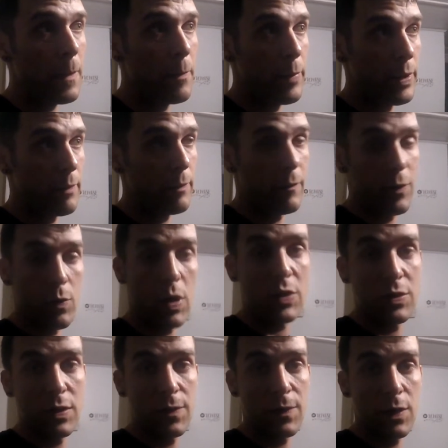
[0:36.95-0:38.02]
But if you're
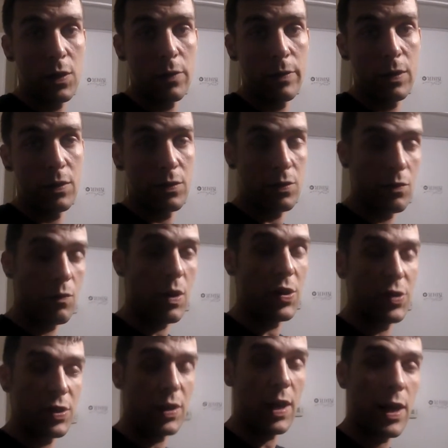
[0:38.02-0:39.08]
watching this video because you're
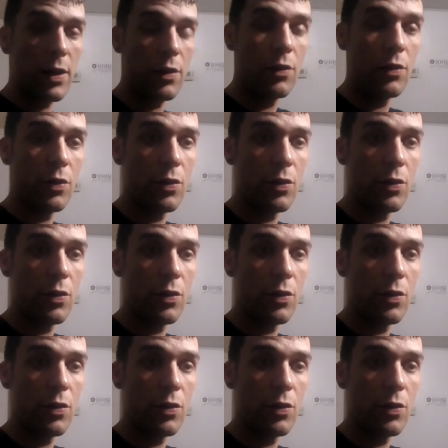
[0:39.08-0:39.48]
watching it how to